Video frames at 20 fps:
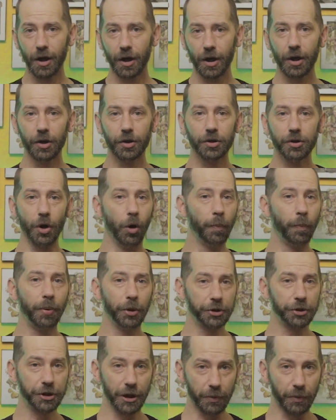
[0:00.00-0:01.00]
Don't
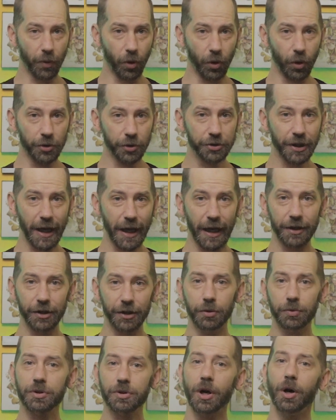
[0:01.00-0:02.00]
push any rolls and
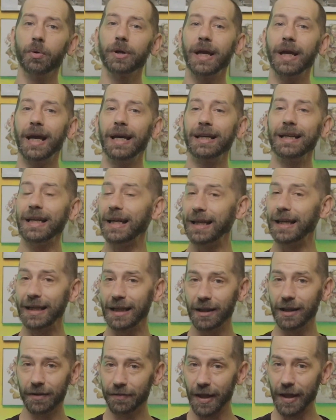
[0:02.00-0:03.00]
you don't gain any
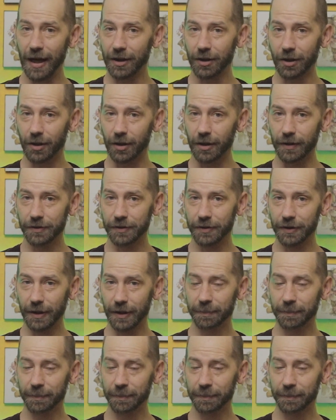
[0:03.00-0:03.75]
of that currency.